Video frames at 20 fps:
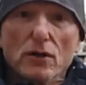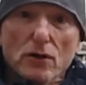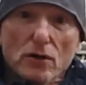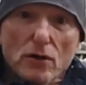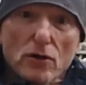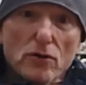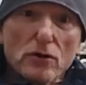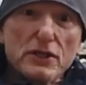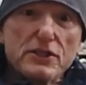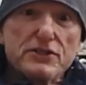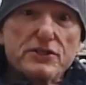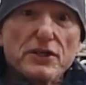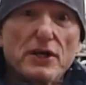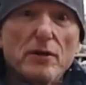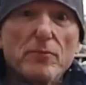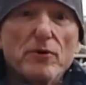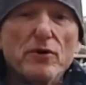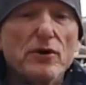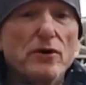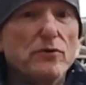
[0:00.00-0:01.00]
Early
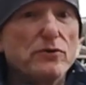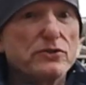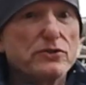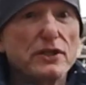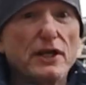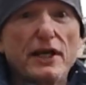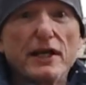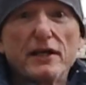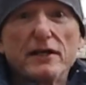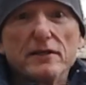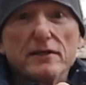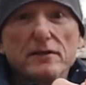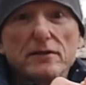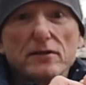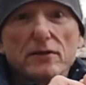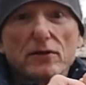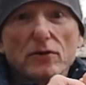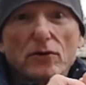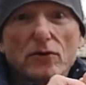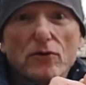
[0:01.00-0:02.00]
summer, it was like
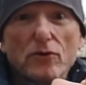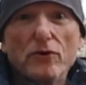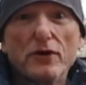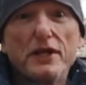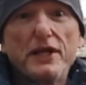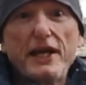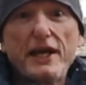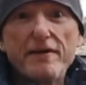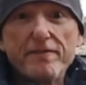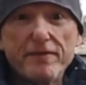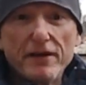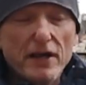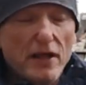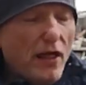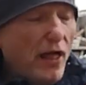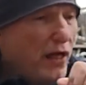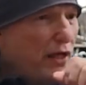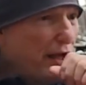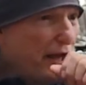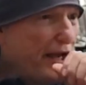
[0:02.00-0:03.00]
already
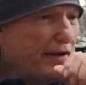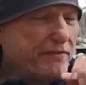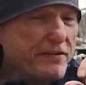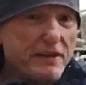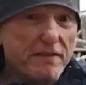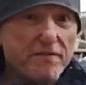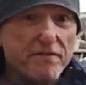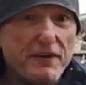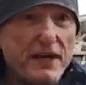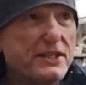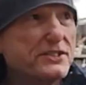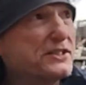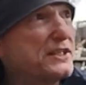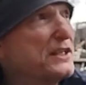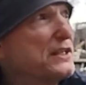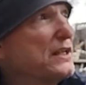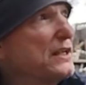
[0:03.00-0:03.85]
heavy infested.